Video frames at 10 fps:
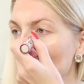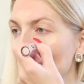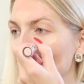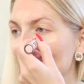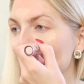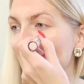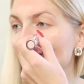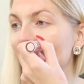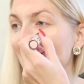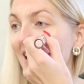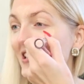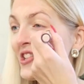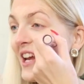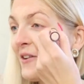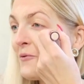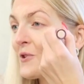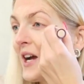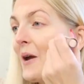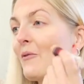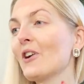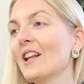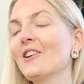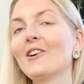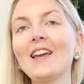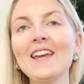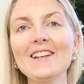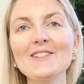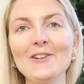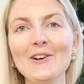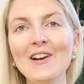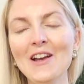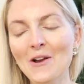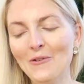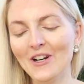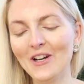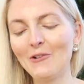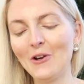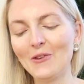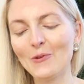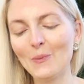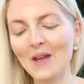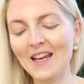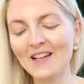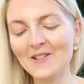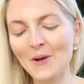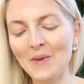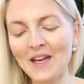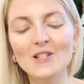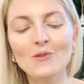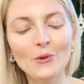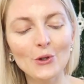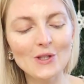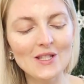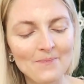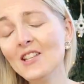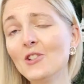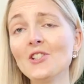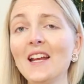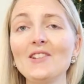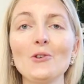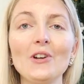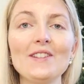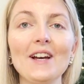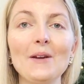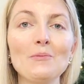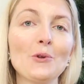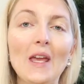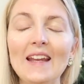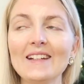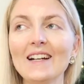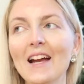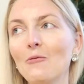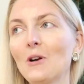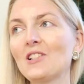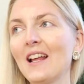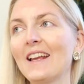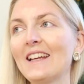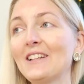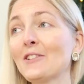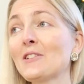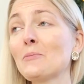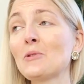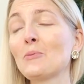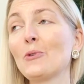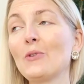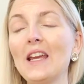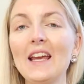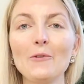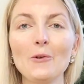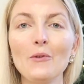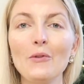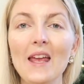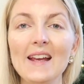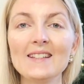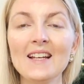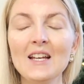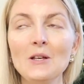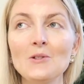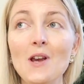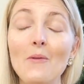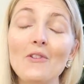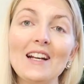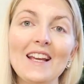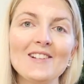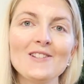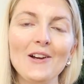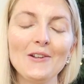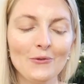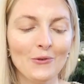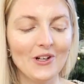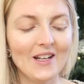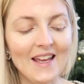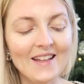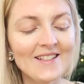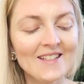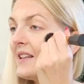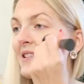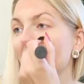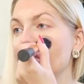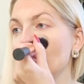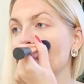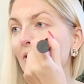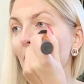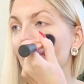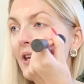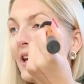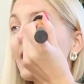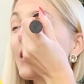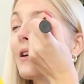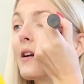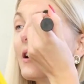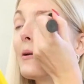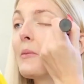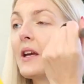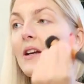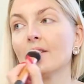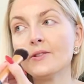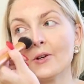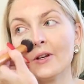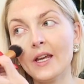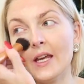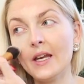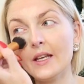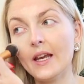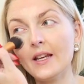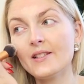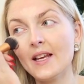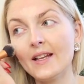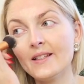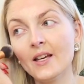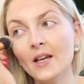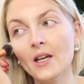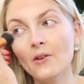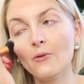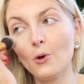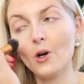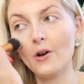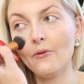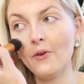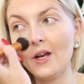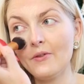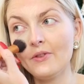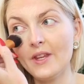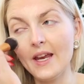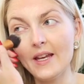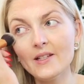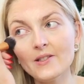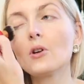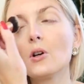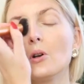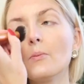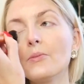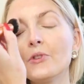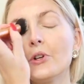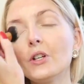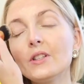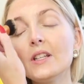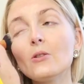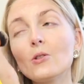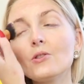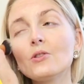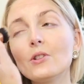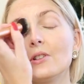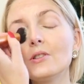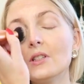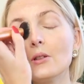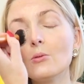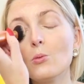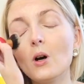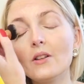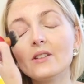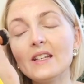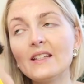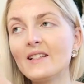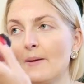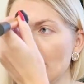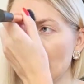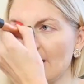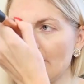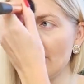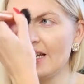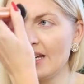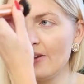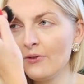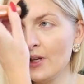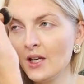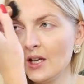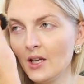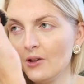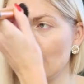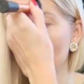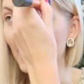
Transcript: My husband is a chef, so I'm really lucky. So we're going to make some nice food and just enjoy time together and watch like a Christmas movie and all of that. So I'm really excited for that. And the same with New Year. Here in Turkey they said for 5 days from 30 or 31 December, I believe, you